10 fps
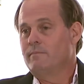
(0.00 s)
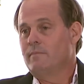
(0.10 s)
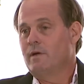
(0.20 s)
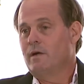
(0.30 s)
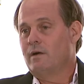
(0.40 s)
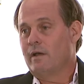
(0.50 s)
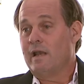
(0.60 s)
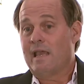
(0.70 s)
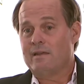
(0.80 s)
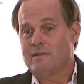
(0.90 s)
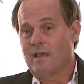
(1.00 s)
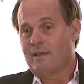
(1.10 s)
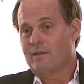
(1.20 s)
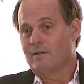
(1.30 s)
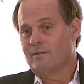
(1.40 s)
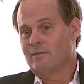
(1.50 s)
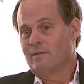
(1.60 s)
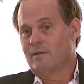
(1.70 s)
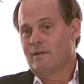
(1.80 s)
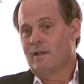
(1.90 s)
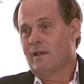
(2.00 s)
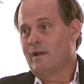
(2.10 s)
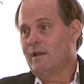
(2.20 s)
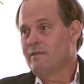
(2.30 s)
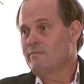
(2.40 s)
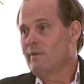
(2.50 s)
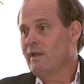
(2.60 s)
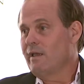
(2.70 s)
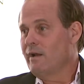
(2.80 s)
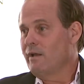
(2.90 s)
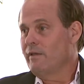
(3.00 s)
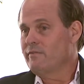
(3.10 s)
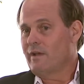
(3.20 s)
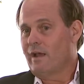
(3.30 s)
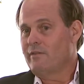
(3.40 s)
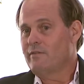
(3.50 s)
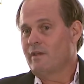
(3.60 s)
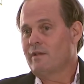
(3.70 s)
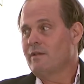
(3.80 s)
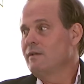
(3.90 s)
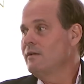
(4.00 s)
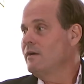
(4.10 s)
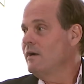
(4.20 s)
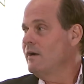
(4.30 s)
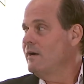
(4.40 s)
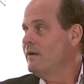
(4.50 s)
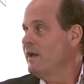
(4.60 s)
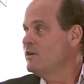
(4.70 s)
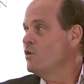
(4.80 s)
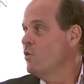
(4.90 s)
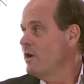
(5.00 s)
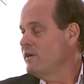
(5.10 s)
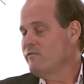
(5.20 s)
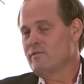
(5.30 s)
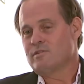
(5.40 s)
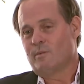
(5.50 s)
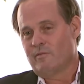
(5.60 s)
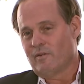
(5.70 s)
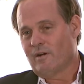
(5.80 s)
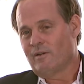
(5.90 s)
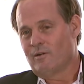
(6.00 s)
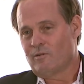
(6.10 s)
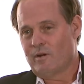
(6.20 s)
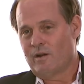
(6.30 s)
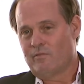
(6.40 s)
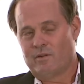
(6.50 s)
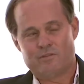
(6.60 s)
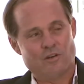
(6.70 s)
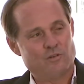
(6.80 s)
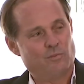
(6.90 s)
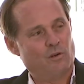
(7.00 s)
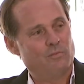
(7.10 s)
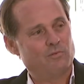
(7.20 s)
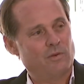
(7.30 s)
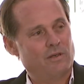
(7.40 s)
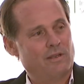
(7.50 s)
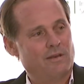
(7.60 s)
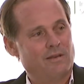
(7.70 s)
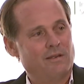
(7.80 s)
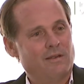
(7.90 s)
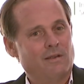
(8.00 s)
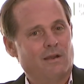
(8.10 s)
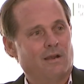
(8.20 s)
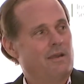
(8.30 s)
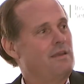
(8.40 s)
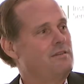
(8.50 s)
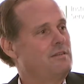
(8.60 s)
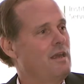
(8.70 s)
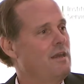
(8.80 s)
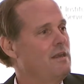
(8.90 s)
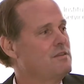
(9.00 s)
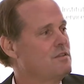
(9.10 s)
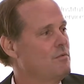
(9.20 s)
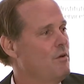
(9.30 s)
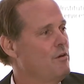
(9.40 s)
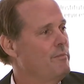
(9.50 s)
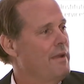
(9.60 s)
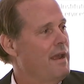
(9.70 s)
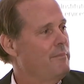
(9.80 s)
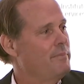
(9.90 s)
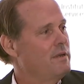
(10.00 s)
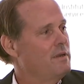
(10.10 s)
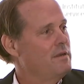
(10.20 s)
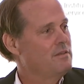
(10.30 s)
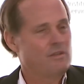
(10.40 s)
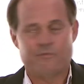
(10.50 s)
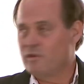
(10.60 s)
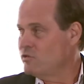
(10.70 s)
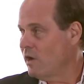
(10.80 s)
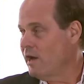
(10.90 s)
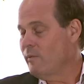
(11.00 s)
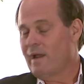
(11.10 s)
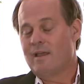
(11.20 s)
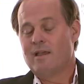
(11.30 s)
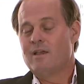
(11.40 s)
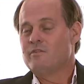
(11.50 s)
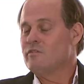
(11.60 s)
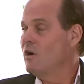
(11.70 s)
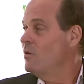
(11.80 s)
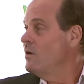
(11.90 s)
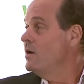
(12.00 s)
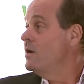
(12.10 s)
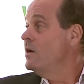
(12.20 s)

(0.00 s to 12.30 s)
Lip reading: an 8 debt yield. And as my analyst, Isaac, had coined for some of our little creative research blurbs we did, he said it's the roadmap to the future. Anyway, so